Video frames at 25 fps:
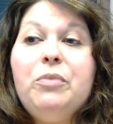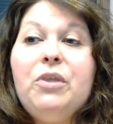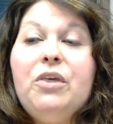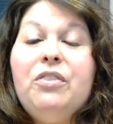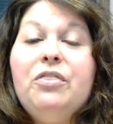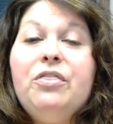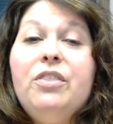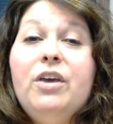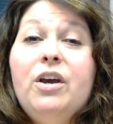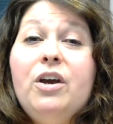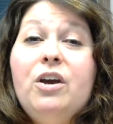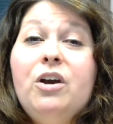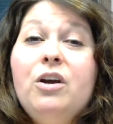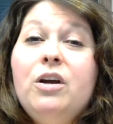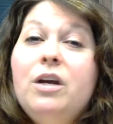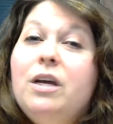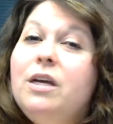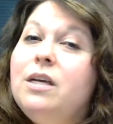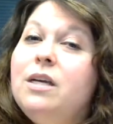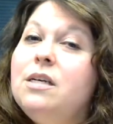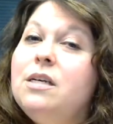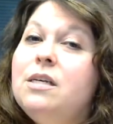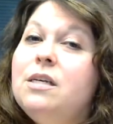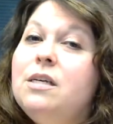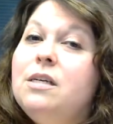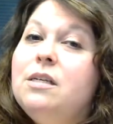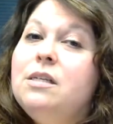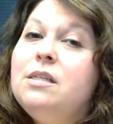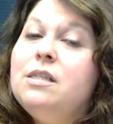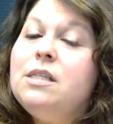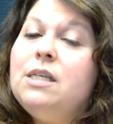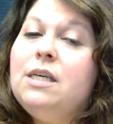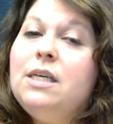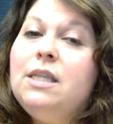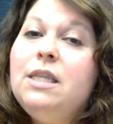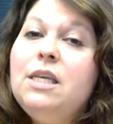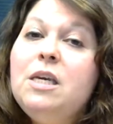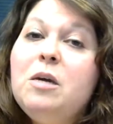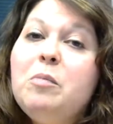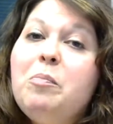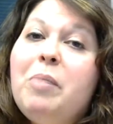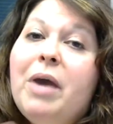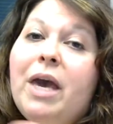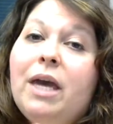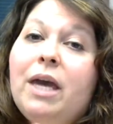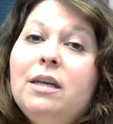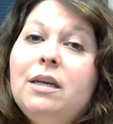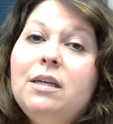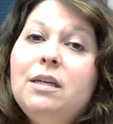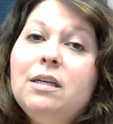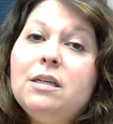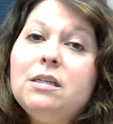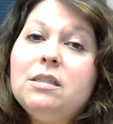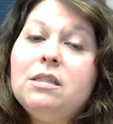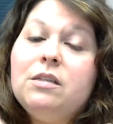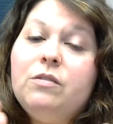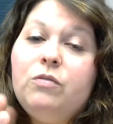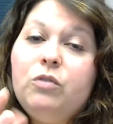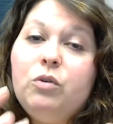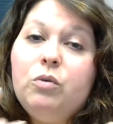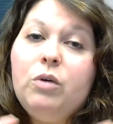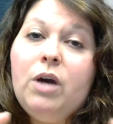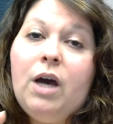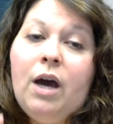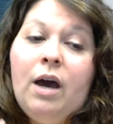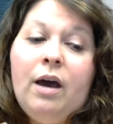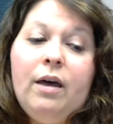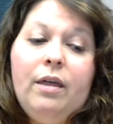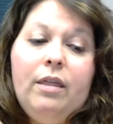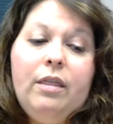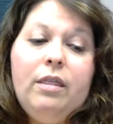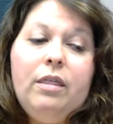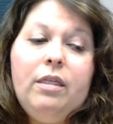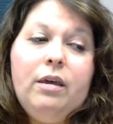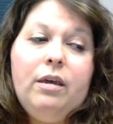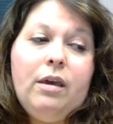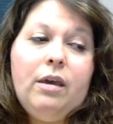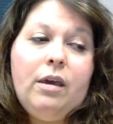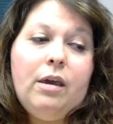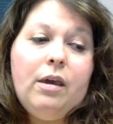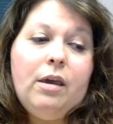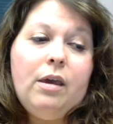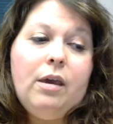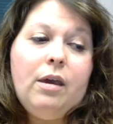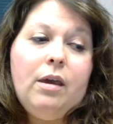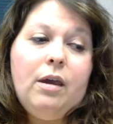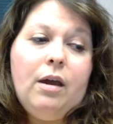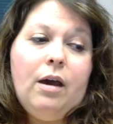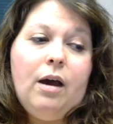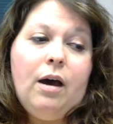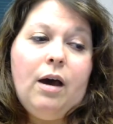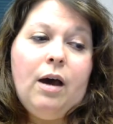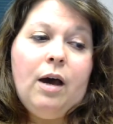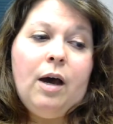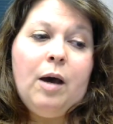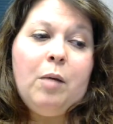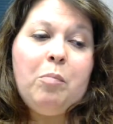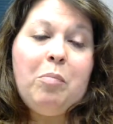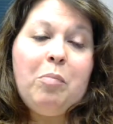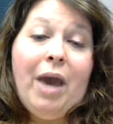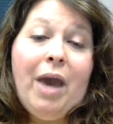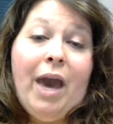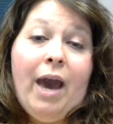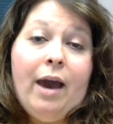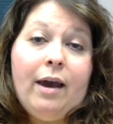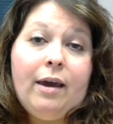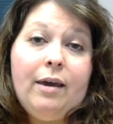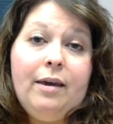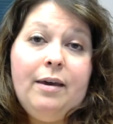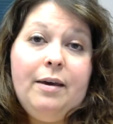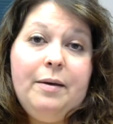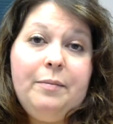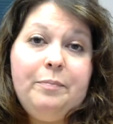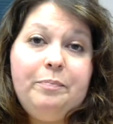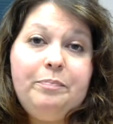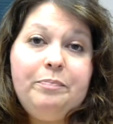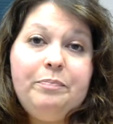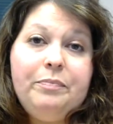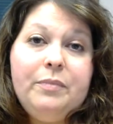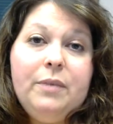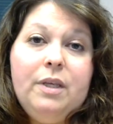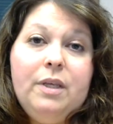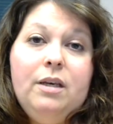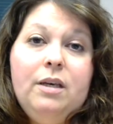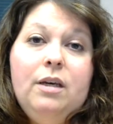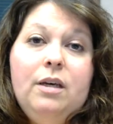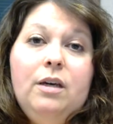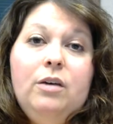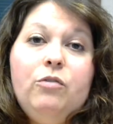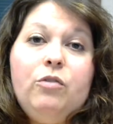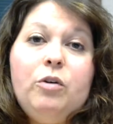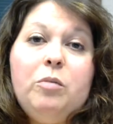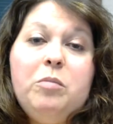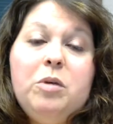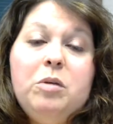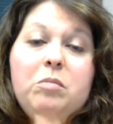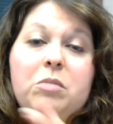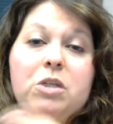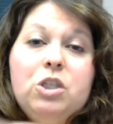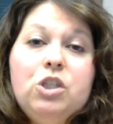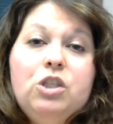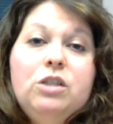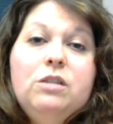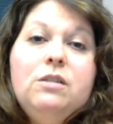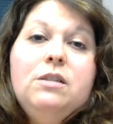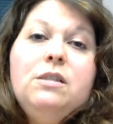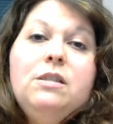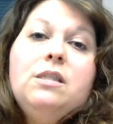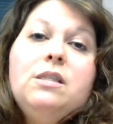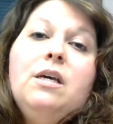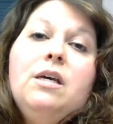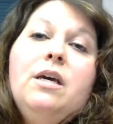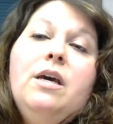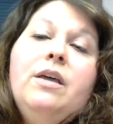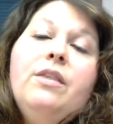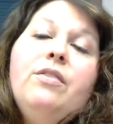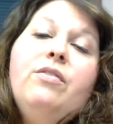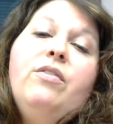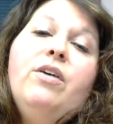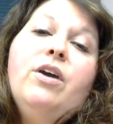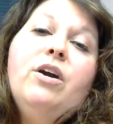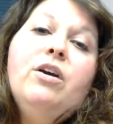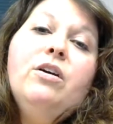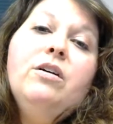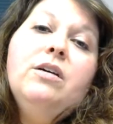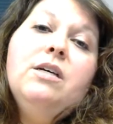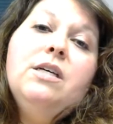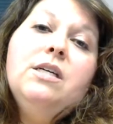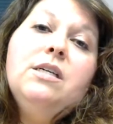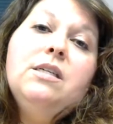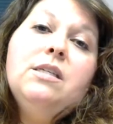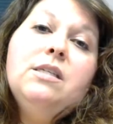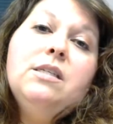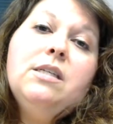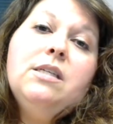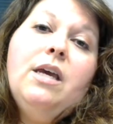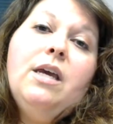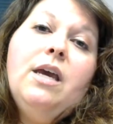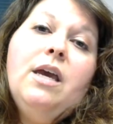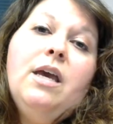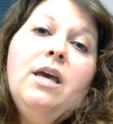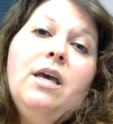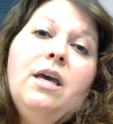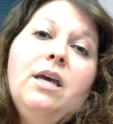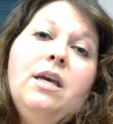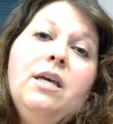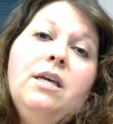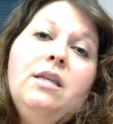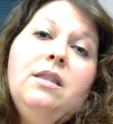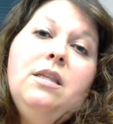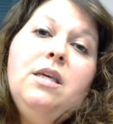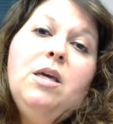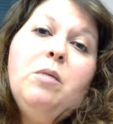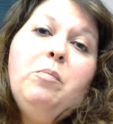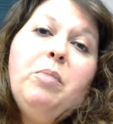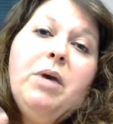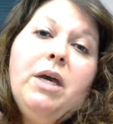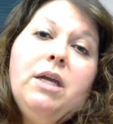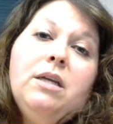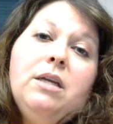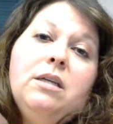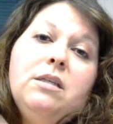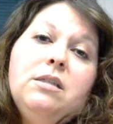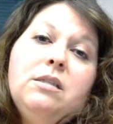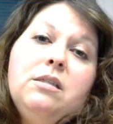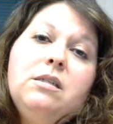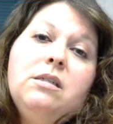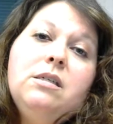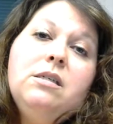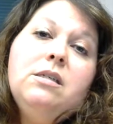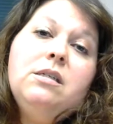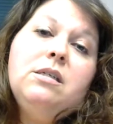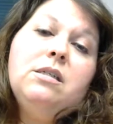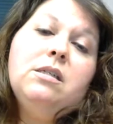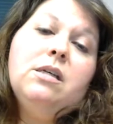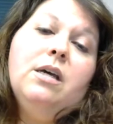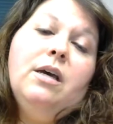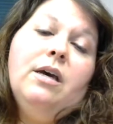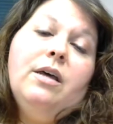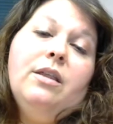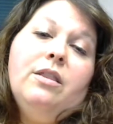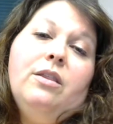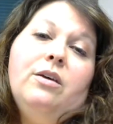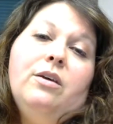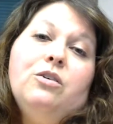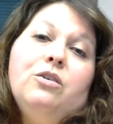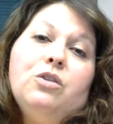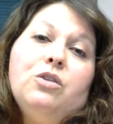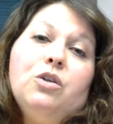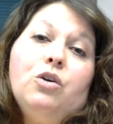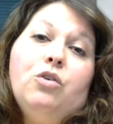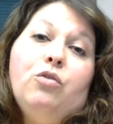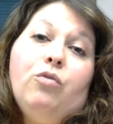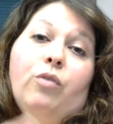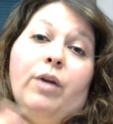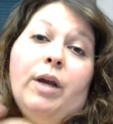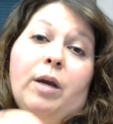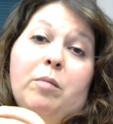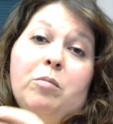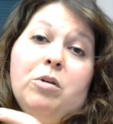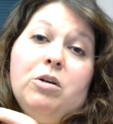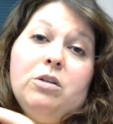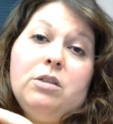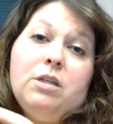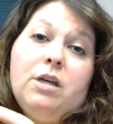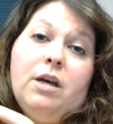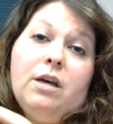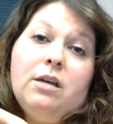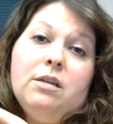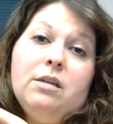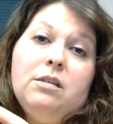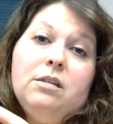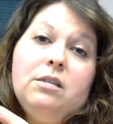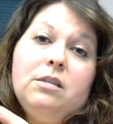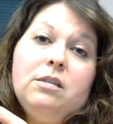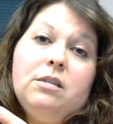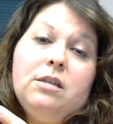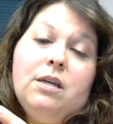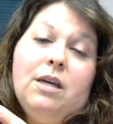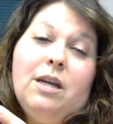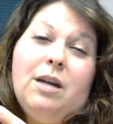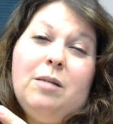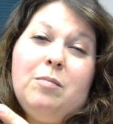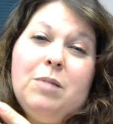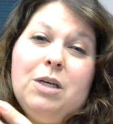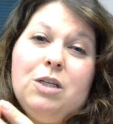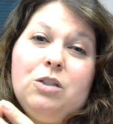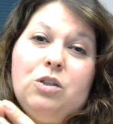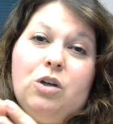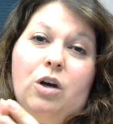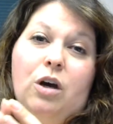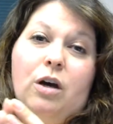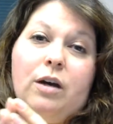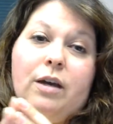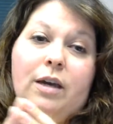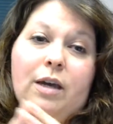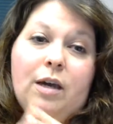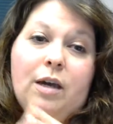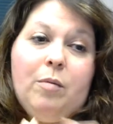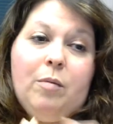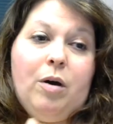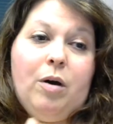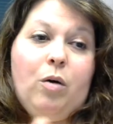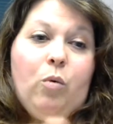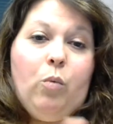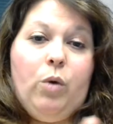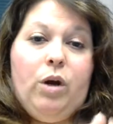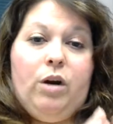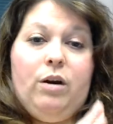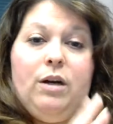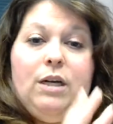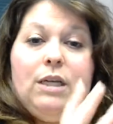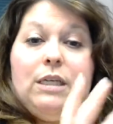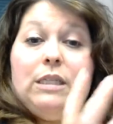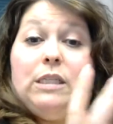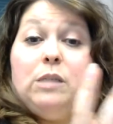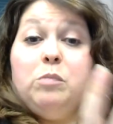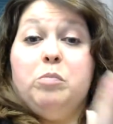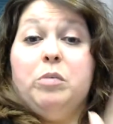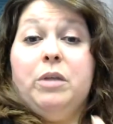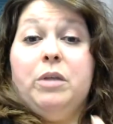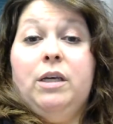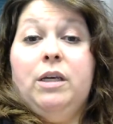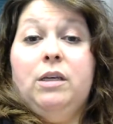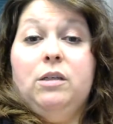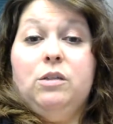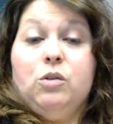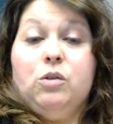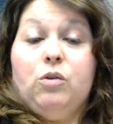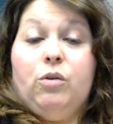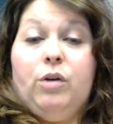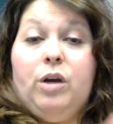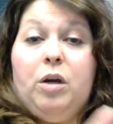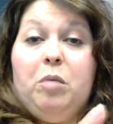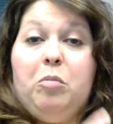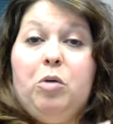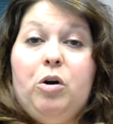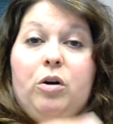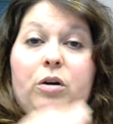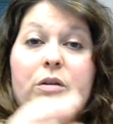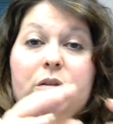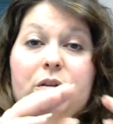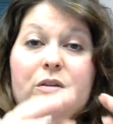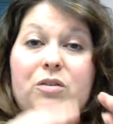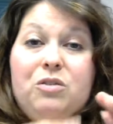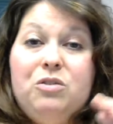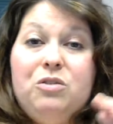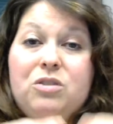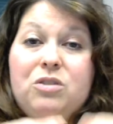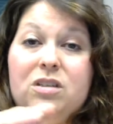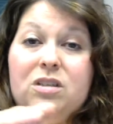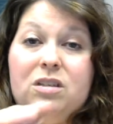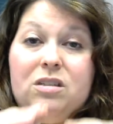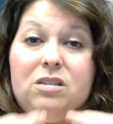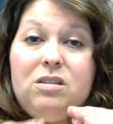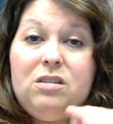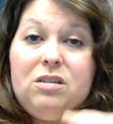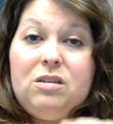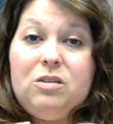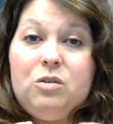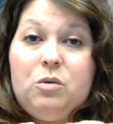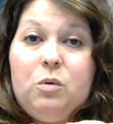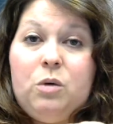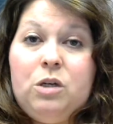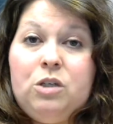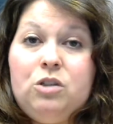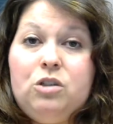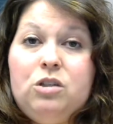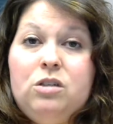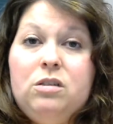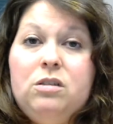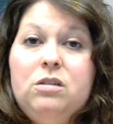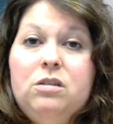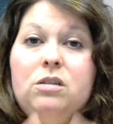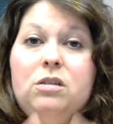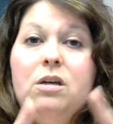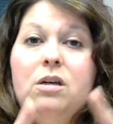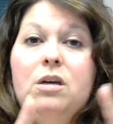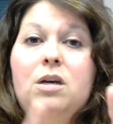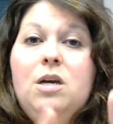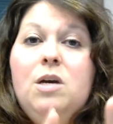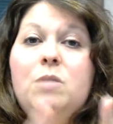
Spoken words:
There is, in the appendix, if you got the packet from admissions, there is, in the appendices, there's a grammar test, and I'm not talking about where it explains grammar and then there's like 6 questions.